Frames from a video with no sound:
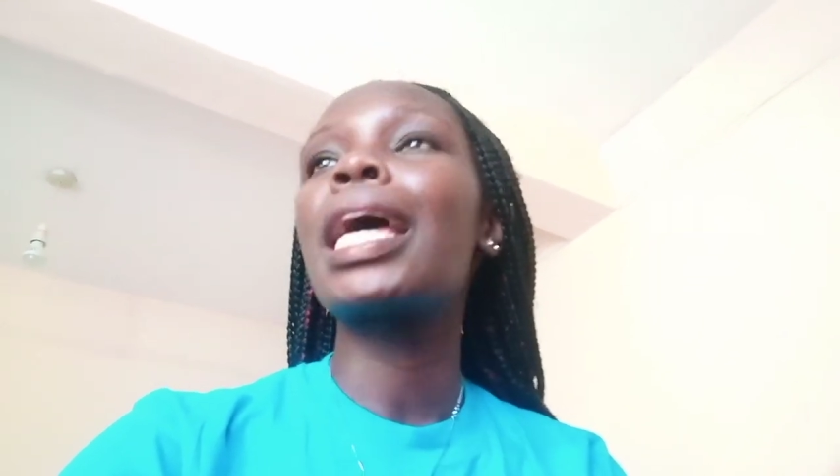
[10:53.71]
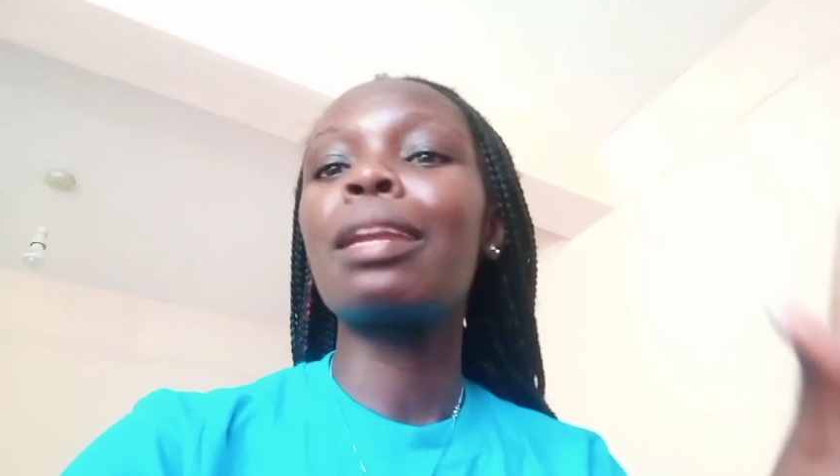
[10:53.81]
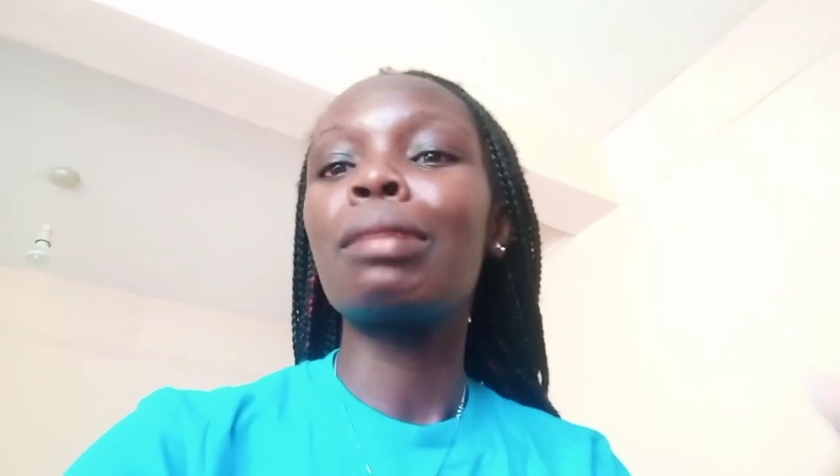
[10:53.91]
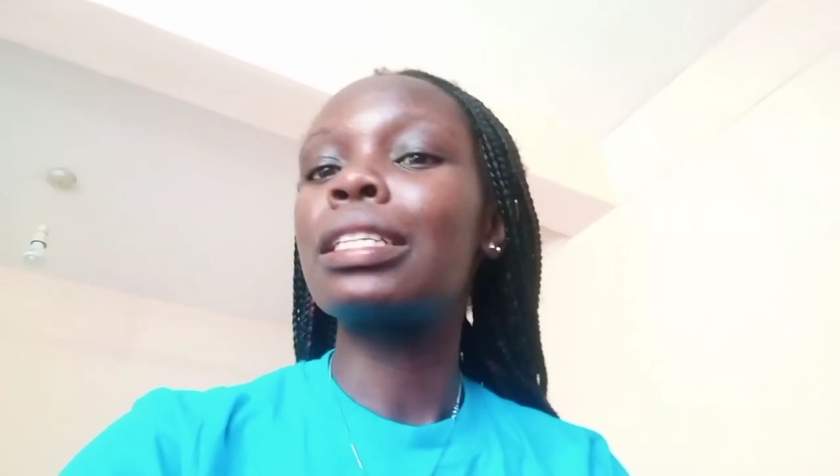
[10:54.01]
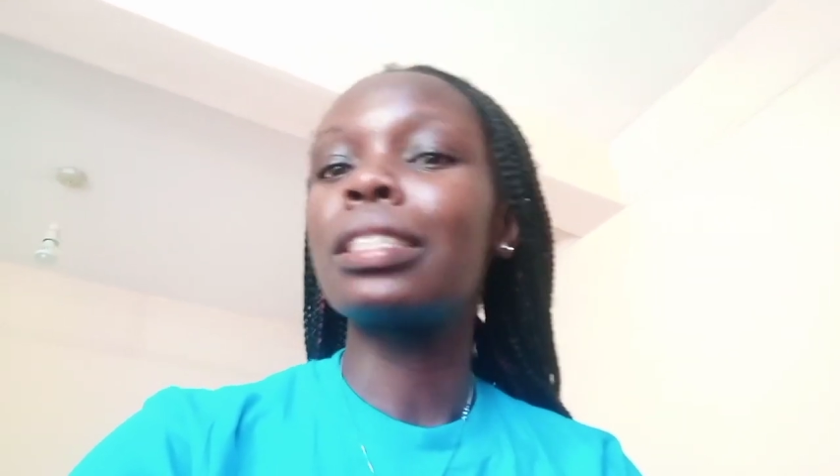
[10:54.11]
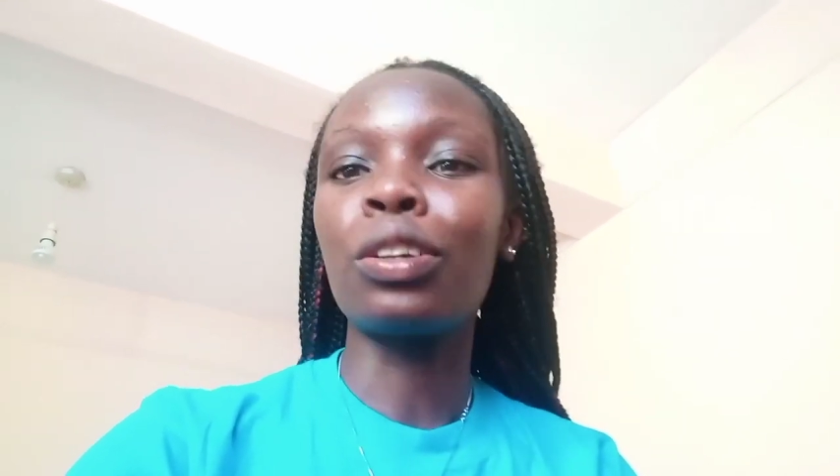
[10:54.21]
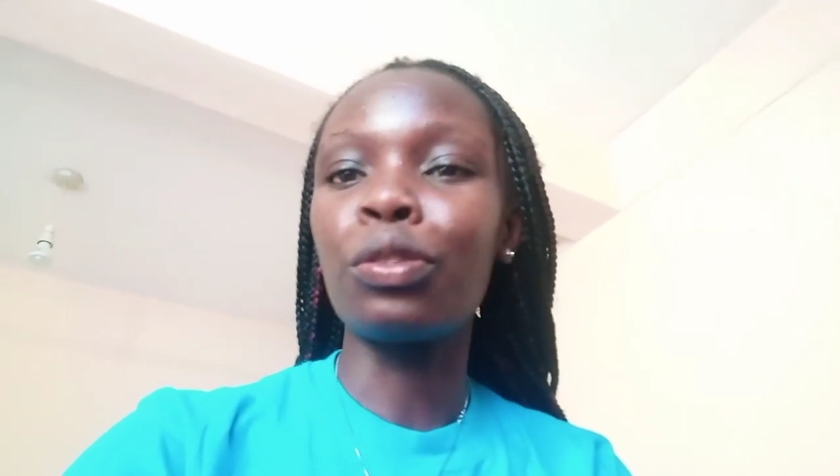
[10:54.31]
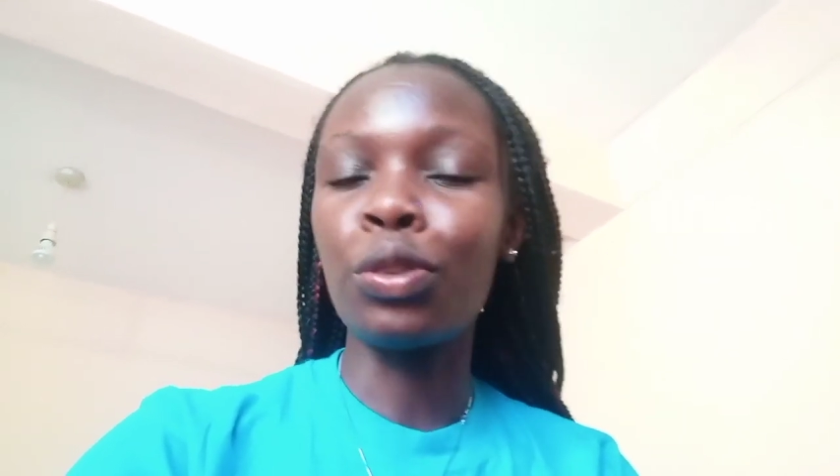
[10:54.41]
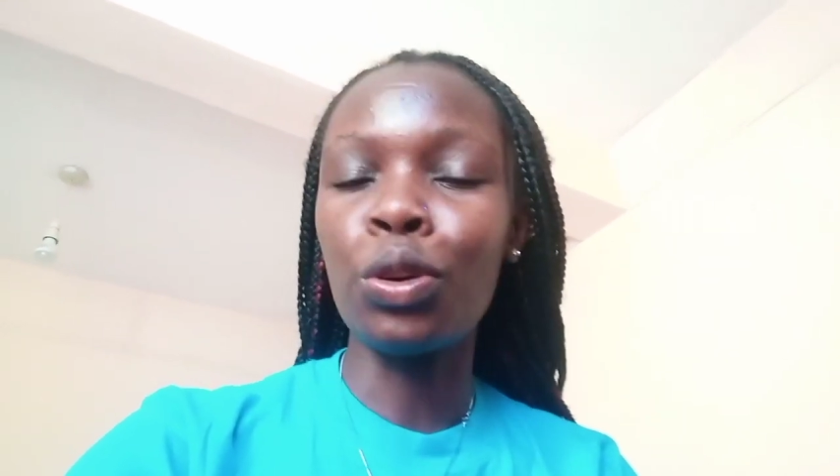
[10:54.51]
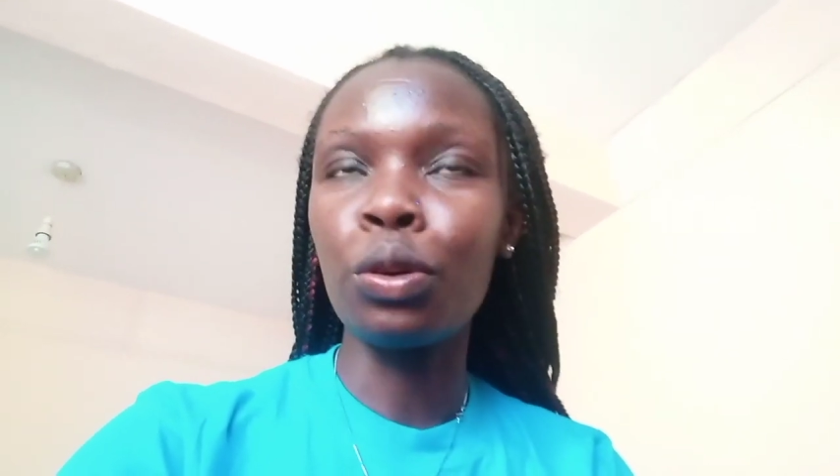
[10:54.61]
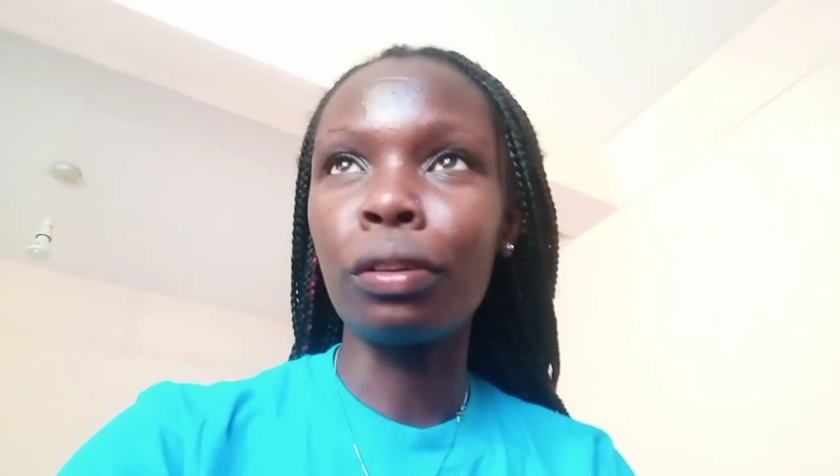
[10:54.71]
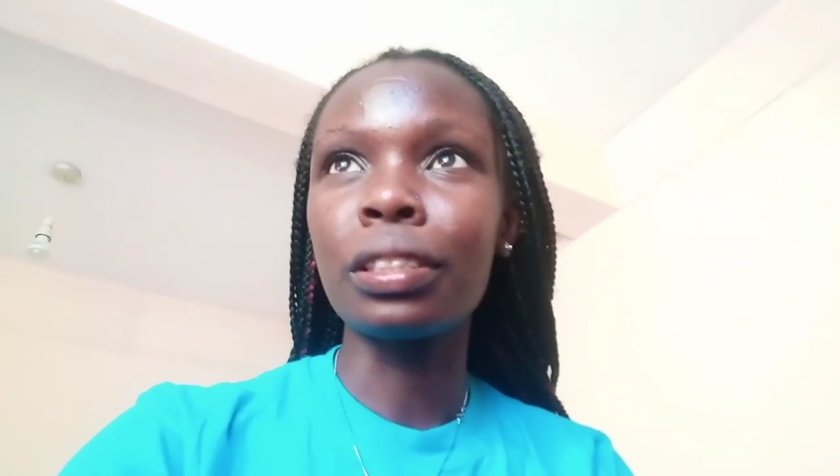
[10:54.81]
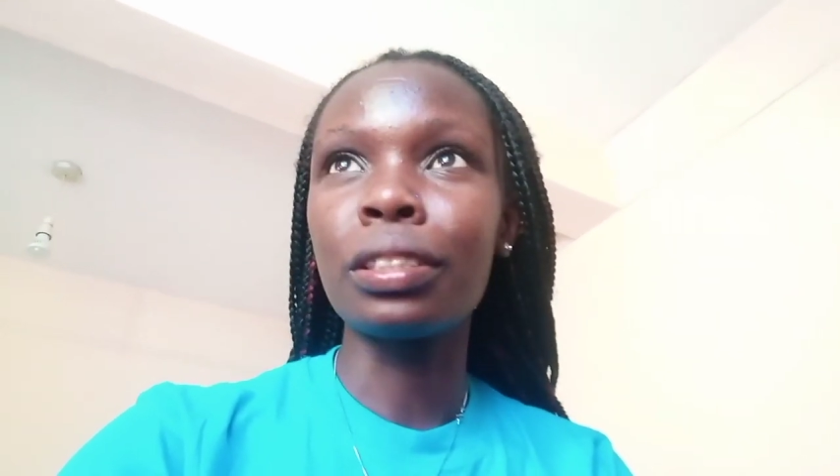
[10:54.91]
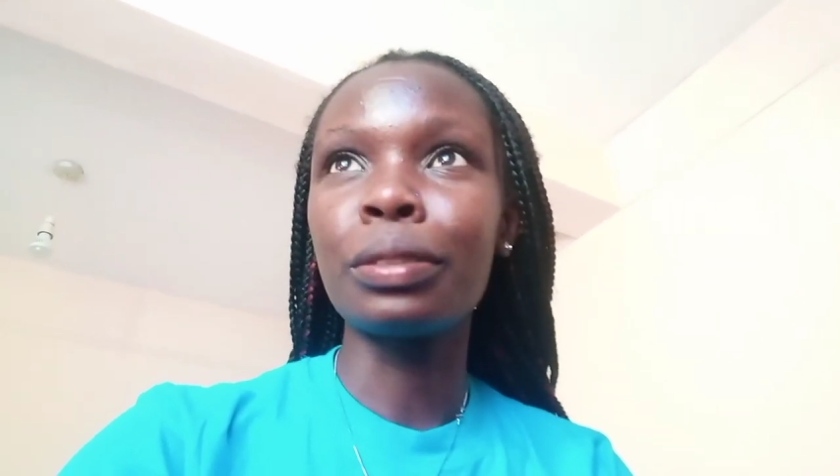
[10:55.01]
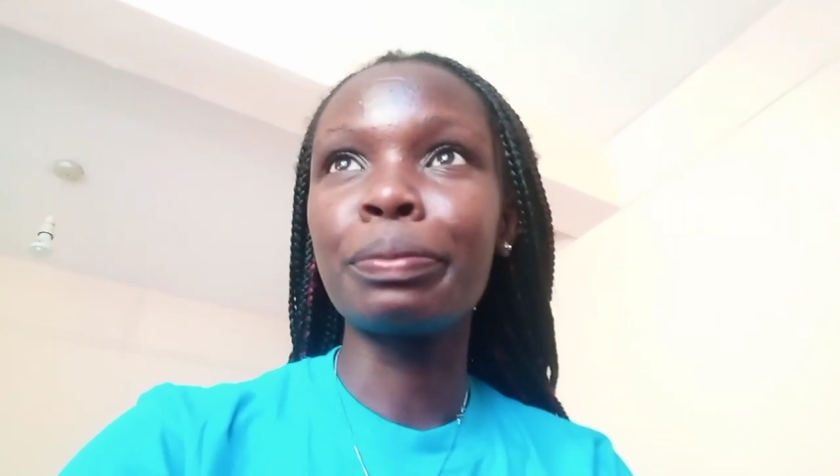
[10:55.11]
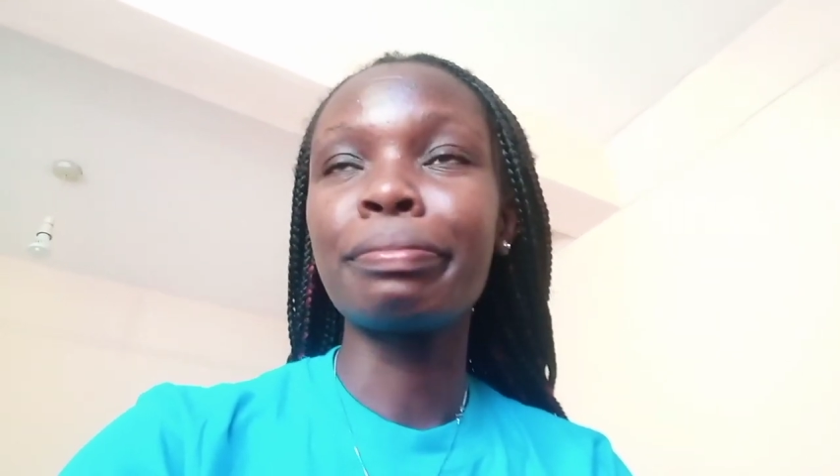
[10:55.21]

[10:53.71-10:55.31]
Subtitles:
And my sister, of course,